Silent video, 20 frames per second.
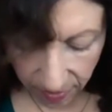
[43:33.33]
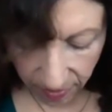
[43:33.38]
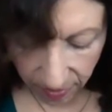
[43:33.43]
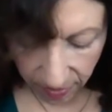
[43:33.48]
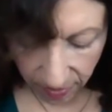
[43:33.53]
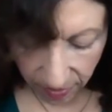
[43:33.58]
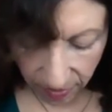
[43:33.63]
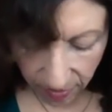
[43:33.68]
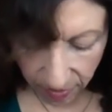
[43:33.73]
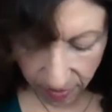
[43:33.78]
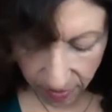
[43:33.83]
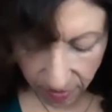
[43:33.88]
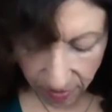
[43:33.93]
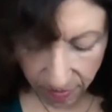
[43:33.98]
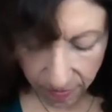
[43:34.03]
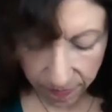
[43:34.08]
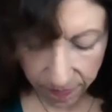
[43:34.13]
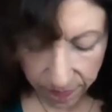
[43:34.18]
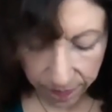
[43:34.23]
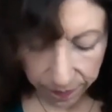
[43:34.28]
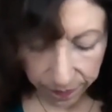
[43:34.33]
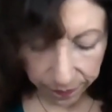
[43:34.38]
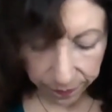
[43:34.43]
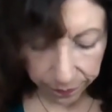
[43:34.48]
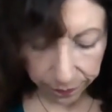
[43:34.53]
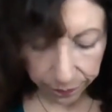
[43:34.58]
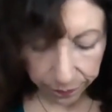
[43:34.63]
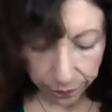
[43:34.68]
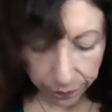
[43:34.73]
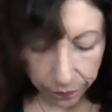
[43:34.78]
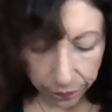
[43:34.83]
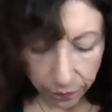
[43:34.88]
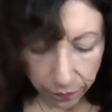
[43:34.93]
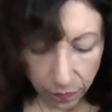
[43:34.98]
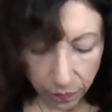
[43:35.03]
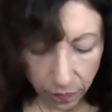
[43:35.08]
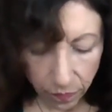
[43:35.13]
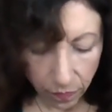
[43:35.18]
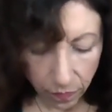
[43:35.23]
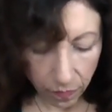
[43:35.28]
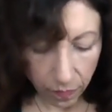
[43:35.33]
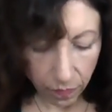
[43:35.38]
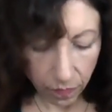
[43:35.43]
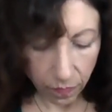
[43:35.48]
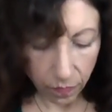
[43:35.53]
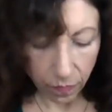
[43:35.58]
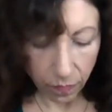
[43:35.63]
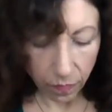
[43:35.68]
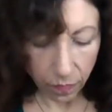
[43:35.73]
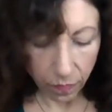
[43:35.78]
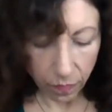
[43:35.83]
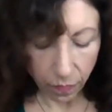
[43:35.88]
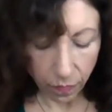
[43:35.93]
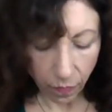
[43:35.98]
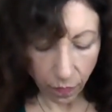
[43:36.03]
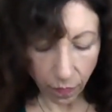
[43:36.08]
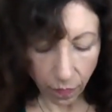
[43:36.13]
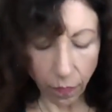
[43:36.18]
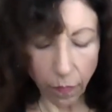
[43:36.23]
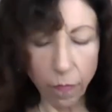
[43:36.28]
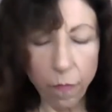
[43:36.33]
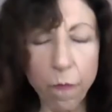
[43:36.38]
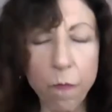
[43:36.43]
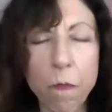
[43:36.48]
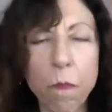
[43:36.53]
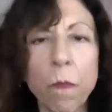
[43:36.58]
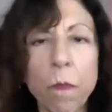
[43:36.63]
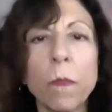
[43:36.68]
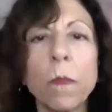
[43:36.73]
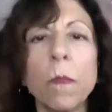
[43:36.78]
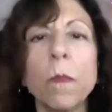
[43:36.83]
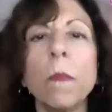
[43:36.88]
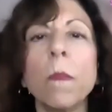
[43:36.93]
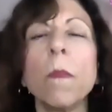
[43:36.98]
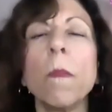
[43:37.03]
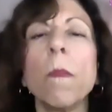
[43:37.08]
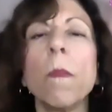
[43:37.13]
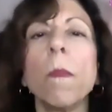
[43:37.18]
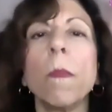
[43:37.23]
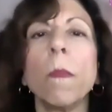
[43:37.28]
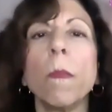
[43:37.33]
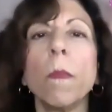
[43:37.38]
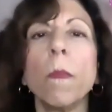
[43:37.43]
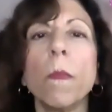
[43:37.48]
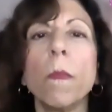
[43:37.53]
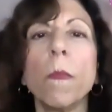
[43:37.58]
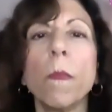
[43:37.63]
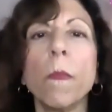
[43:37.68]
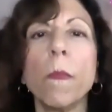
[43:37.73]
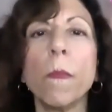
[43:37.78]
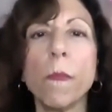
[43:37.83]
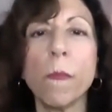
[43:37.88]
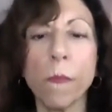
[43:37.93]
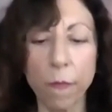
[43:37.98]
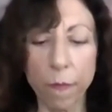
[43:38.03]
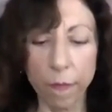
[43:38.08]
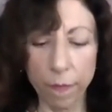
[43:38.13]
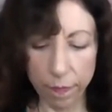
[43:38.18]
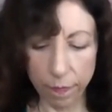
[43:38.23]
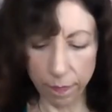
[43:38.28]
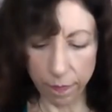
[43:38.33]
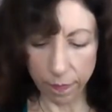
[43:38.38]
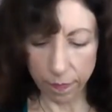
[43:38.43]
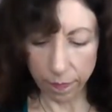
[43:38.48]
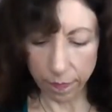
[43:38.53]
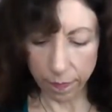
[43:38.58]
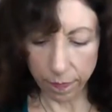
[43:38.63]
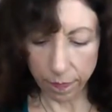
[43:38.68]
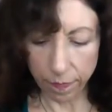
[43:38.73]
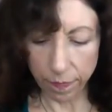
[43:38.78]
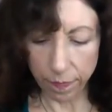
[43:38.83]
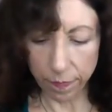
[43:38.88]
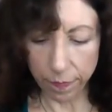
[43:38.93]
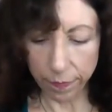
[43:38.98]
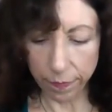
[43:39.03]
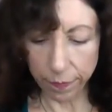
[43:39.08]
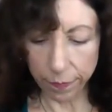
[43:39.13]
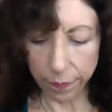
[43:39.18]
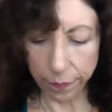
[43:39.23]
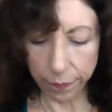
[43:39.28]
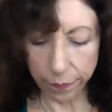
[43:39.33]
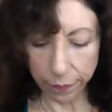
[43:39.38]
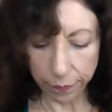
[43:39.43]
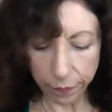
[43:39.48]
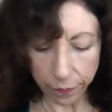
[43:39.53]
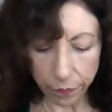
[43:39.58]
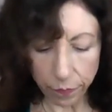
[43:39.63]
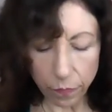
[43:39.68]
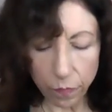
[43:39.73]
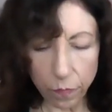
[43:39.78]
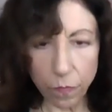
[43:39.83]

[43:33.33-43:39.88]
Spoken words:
[no speech]